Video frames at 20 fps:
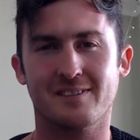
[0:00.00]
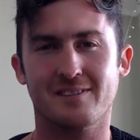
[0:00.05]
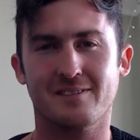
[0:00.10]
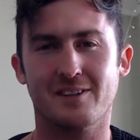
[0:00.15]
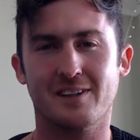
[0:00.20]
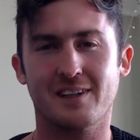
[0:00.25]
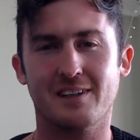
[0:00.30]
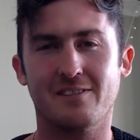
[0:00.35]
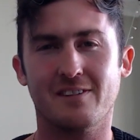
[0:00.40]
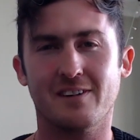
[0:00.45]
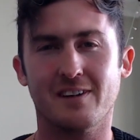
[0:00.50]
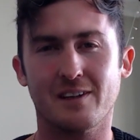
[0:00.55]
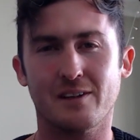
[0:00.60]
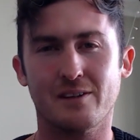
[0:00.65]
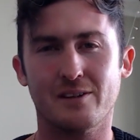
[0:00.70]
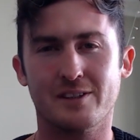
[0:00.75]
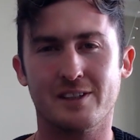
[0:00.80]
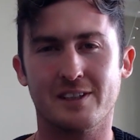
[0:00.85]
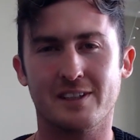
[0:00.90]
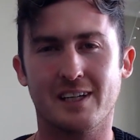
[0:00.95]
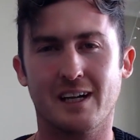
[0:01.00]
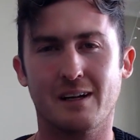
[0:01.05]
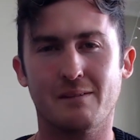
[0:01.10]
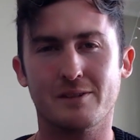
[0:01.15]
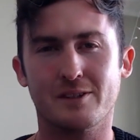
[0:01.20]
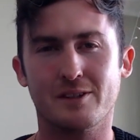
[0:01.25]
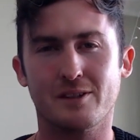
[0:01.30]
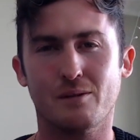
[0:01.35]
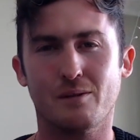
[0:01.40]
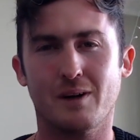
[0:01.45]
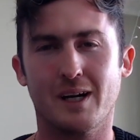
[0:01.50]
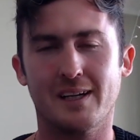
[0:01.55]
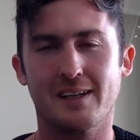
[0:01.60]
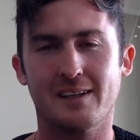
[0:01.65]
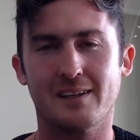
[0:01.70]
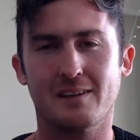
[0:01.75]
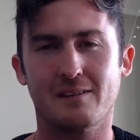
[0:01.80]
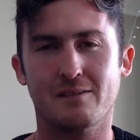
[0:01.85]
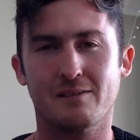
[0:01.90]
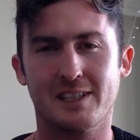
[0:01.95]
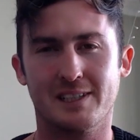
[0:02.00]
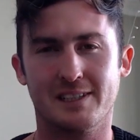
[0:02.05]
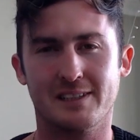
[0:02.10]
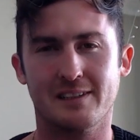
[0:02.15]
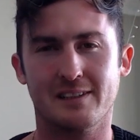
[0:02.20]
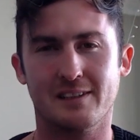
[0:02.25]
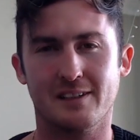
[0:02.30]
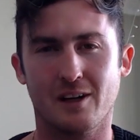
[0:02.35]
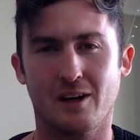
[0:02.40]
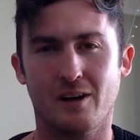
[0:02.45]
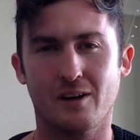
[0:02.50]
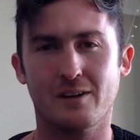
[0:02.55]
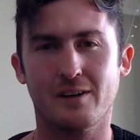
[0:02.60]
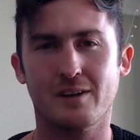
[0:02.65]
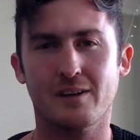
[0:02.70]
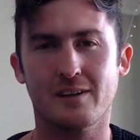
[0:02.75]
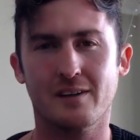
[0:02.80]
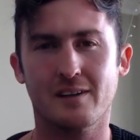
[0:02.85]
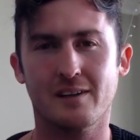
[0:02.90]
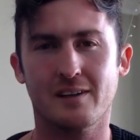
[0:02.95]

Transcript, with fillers: Whatever illusion comes your way, rest in God,